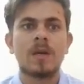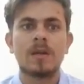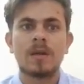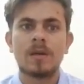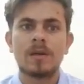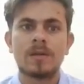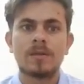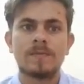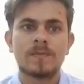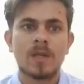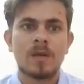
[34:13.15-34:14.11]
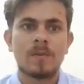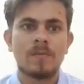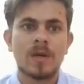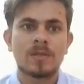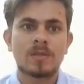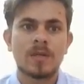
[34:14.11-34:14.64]
in Ayer,
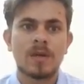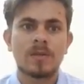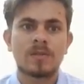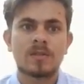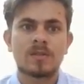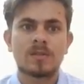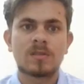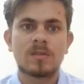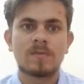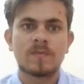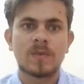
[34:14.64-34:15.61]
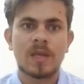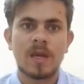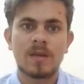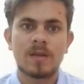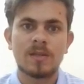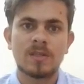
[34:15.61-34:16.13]
Massachusetts,
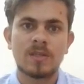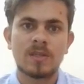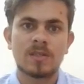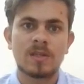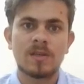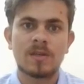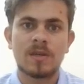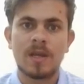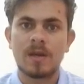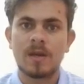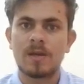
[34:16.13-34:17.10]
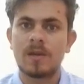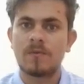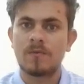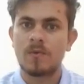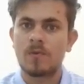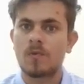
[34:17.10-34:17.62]
Ken is initially taken in
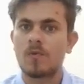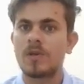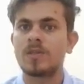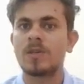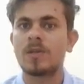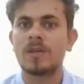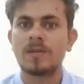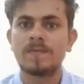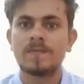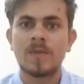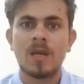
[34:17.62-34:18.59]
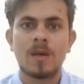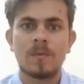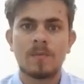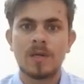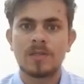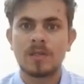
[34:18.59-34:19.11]
for questioning
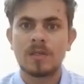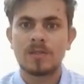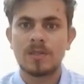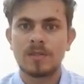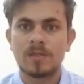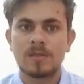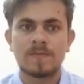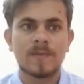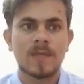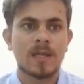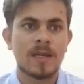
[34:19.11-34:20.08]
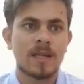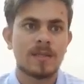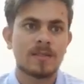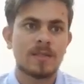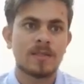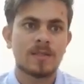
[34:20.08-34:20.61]
by Sergeant
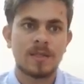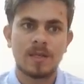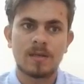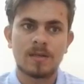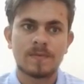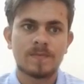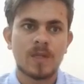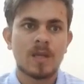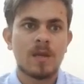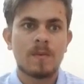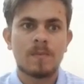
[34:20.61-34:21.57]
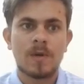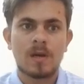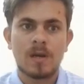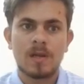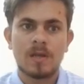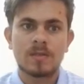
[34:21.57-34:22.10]
Nancy Taylor
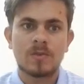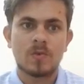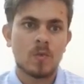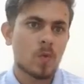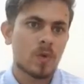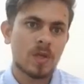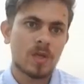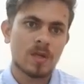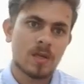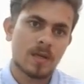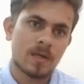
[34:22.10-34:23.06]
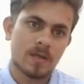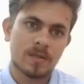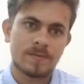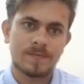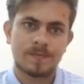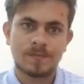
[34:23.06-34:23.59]
but released two years later.